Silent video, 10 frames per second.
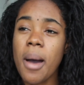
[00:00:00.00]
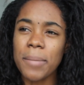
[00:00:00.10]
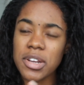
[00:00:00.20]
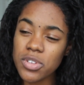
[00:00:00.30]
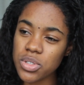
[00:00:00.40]

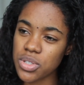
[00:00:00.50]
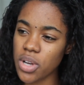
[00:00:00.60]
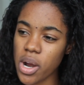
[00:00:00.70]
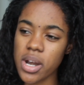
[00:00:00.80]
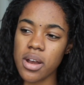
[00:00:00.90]
But if you
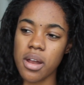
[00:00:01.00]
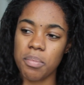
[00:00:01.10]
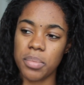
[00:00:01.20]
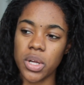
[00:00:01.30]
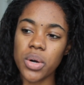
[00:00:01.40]
started
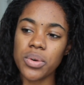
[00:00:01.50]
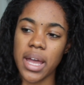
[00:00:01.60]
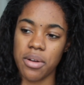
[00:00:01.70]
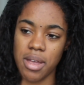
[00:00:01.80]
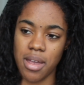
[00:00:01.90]
on blown
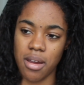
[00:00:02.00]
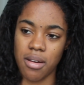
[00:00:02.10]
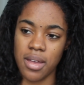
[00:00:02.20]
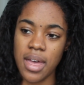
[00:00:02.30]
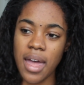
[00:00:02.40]
out hair
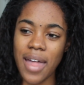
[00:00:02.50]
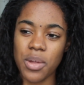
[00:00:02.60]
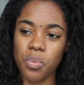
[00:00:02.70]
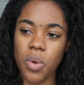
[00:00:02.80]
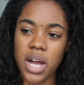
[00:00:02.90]
and
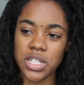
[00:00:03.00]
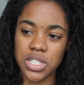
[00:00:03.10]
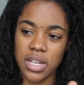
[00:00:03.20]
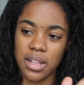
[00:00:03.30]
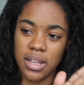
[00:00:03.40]
then washed
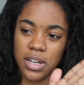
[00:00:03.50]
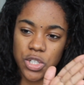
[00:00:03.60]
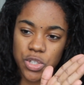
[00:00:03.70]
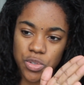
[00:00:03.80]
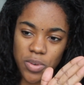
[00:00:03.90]
it and let it
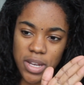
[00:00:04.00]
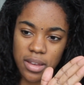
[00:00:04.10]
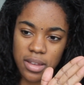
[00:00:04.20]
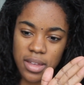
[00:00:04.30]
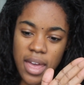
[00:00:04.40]

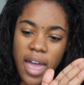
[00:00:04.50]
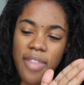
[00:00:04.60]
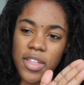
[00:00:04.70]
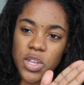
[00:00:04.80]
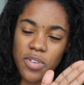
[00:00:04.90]
shrink,
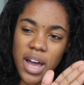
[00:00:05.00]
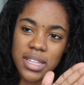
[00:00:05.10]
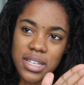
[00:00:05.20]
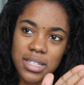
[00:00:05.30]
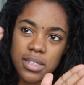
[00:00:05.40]
and then you've got
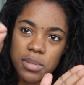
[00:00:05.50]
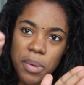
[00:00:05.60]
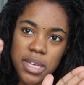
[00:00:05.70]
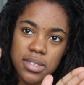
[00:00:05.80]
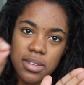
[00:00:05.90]
these
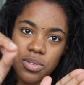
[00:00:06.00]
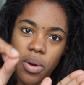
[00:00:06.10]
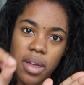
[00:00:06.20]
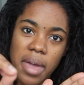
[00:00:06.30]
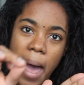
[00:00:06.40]
spaces
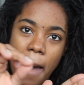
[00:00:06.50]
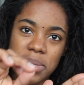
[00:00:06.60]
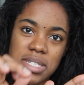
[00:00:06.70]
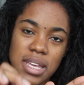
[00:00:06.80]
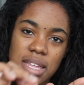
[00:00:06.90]
or
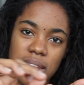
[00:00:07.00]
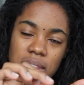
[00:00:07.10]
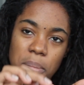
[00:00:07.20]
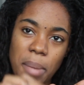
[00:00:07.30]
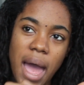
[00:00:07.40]
gaps in
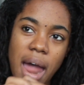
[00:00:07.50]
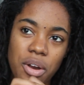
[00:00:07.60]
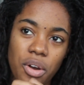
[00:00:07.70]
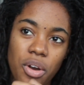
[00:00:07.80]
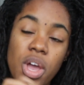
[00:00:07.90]
the
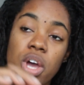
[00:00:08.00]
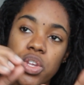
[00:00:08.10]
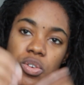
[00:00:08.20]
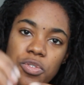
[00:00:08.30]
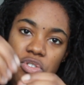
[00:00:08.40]
pattern,
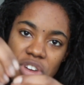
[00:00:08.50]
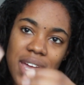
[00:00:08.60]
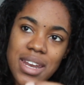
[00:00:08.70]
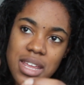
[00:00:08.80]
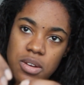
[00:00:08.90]
you've
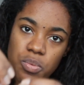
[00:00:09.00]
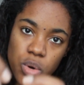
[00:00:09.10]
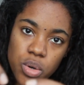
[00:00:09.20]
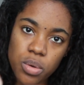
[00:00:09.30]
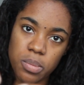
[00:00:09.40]
created
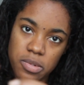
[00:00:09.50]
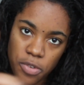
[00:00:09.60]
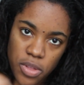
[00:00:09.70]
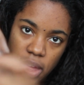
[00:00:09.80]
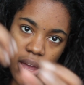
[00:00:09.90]
room
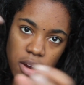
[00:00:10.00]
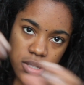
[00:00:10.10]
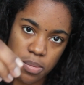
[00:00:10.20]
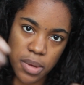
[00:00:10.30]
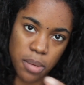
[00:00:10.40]
for the hair
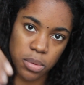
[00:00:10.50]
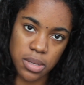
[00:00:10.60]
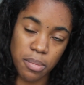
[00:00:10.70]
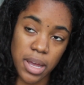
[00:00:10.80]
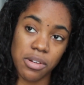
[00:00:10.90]
to be able
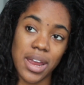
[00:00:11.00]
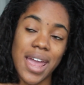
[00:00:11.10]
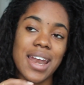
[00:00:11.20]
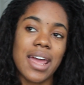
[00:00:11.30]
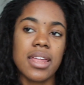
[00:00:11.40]
to migrate.
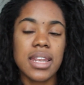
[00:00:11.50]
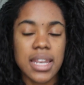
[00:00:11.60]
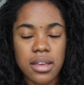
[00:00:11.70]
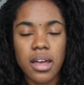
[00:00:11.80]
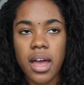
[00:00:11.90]

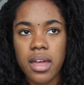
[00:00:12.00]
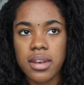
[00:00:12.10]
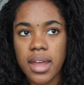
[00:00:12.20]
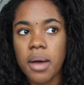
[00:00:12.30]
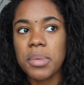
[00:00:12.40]
And
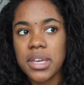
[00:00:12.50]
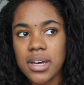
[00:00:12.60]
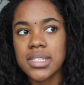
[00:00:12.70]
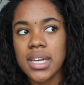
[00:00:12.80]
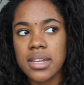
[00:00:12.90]
now,
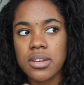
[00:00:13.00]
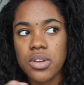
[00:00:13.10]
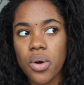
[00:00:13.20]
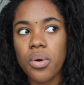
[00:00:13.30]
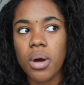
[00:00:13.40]
because I
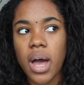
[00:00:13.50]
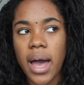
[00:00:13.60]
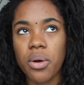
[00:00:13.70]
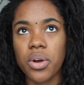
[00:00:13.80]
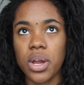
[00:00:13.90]
know
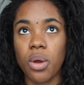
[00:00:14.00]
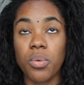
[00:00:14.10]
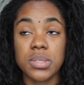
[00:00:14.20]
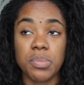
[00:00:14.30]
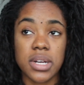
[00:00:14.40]
how her hair
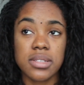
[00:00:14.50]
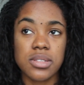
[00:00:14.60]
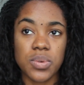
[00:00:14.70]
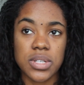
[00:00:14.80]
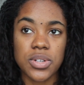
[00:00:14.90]
responds
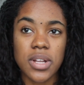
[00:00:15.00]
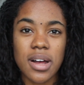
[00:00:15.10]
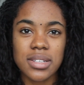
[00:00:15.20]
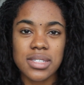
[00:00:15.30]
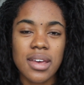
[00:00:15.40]
to
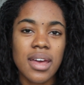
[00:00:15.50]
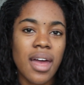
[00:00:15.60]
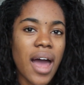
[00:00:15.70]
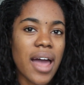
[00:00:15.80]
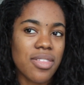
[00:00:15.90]
interlocks,
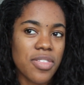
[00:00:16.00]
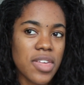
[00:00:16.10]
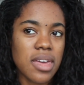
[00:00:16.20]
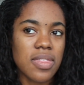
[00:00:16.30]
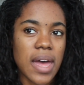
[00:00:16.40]
I
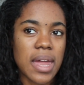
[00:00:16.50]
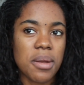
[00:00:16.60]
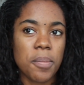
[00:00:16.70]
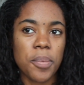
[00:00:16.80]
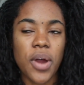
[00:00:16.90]
think that
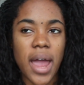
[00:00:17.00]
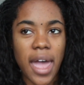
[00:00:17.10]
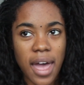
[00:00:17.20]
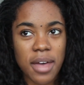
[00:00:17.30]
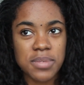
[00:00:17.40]

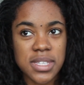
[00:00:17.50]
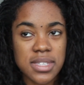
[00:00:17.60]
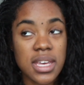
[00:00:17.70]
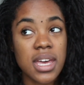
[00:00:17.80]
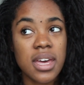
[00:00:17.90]

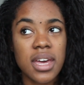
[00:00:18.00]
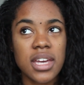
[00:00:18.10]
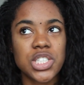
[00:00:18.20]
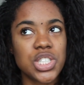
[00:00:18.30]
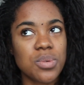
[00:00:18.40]
perhaps
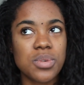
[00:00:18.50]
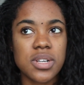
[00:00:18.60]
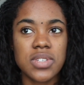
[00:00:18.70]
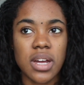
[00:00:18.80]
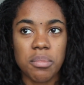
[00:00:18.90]
she would
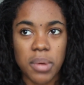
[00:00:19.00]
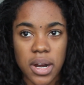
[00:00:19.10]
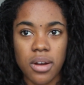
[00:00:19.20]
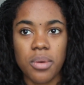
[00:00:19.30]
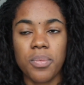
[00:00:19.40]
have done
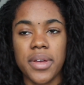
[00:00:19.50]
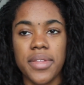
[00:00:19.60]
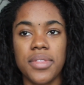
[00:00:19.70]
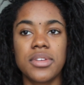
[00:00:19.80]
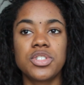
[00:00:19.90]
better with
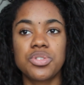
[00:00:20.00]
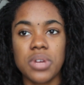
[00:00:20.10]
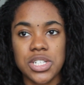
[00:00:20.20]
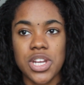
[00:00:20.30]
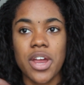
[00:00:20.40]

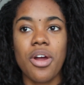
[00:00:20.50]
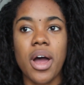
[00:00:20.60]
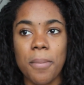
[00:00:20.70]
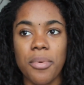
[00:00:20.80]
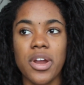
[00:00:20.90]
stretched hair
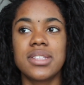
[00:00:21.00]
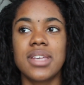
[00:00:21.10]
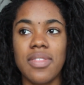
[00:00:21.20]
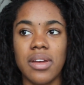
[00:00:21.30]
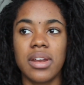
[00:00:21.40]
on braids
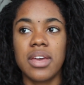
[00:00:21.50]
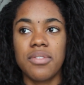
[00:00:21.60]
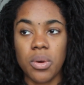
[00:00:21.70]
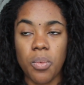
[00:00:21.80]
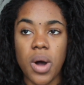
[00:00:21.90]
and then give
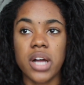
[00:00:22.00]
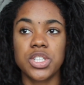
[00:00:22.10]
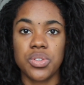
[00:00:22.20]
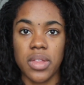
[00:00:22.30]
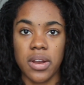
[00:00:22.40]
it a wash
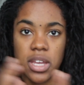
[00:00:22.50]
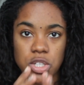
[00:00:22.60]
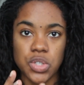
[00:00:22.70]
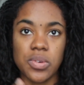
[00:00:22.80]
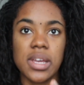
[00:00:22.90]
so that it can
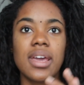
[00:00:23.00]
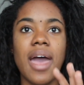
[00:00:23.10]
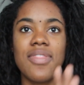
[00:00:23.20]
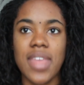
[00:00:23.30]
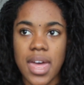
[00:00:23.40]
shrink,
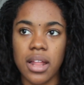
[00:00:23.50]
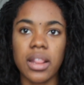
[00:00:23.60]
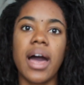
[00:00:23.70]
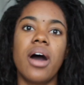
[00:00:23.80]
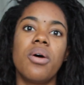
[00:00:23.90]
and then
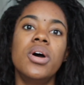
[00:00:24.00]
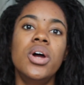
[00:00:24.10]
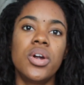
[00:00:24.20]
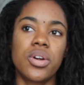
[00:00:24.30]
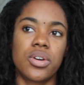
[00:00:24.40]
allow
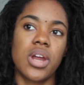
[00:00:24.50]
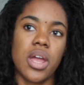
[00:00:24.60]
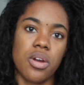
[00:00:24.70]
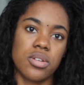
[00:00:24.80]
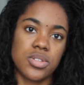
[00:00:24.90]
her
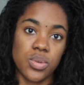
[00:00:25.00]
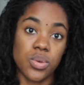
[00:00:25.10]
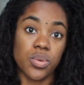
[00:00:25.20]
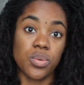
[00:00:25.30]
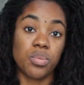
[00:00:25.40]
hair
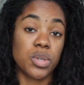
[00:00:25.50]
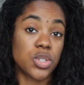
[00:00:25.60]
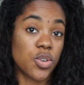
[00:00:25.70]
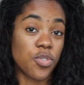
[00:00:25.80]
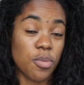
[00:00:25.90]
to
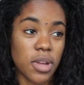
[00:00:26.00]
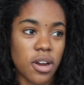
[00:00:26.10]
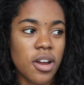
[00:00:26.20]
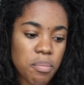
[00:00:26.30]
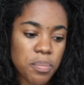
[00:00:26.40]
mature from there.
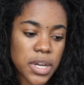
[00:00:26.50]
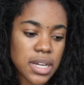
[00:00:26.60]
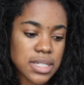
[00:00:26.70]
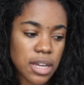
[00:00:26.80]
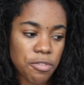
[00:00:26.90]
But
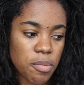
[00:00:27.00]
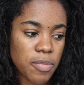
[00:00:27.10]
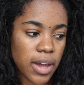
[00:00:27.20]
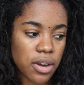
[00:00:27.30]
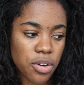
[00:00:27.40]
aside from
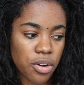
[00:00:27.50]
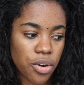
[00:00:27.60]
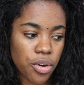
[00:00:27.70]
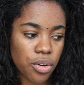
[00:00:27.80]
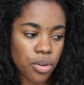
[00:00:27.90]
that,
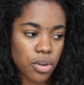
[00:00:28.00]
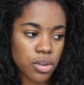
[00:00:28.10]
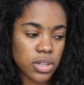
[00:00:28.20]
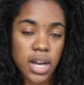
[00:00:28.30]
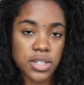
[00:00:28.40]
her
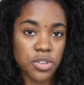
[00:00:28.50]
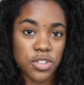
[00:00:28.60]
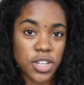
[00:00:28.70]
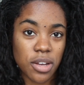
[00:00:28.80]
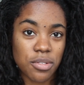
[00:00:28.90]
locks are
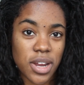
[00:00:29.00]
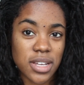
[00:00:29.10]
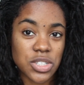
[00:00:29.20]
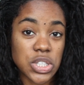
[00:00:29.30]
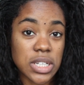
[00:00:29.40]
looking
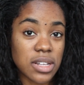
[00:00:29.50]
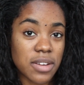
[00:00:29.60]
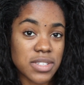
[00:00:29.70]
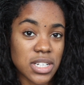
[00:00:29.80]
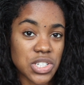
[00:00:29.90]
great. She
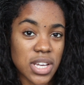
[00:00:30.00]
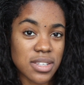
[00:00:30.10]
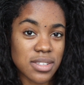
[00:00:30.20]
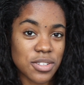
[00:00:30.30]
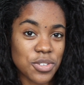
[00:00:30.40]
loves that she has
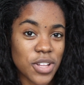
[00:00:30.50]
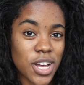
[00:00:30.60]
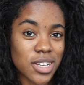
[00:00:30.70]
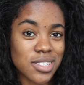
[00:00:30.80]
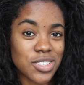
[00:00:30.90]

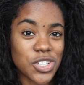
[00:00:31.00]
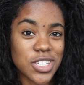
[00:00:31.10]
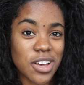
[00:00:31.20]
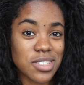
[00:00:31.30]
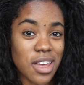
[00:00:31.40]
Sisterlocks. She
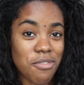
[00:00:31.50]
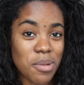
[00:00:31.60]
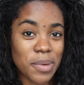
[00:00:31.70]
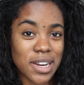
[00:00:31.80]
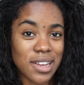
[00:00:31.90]
tells
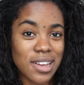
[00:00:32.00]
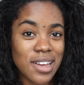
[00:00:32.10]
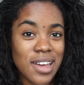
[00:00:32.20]
everybody.